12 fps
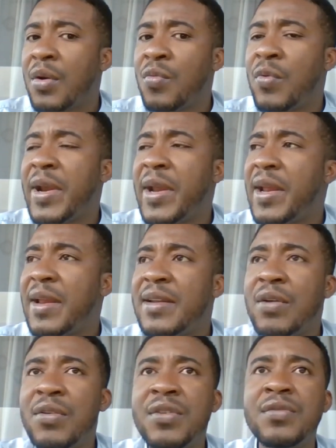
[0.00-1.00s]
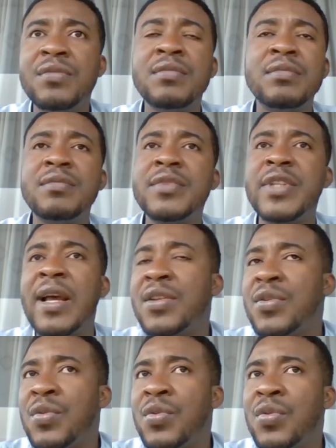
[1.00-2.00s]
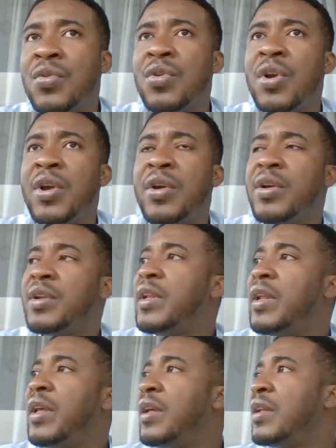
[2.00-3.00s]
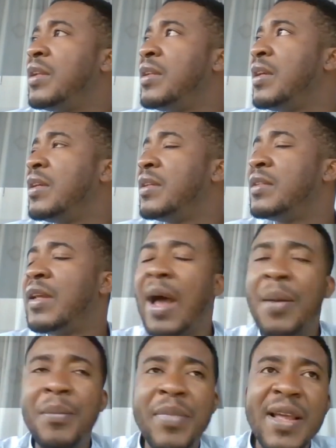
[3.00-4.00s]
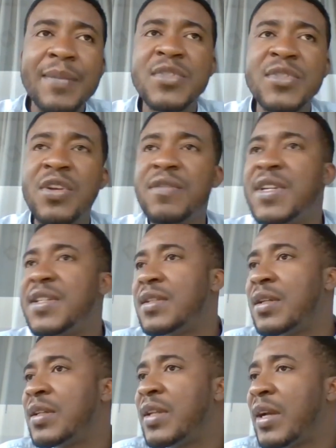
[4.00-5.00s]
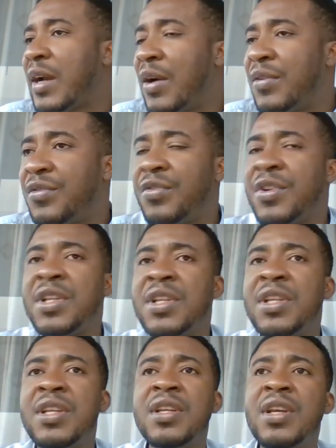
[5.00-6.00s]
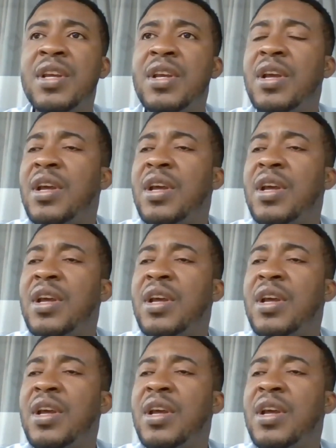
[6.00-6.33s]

where they'll tell you the emblems of the country,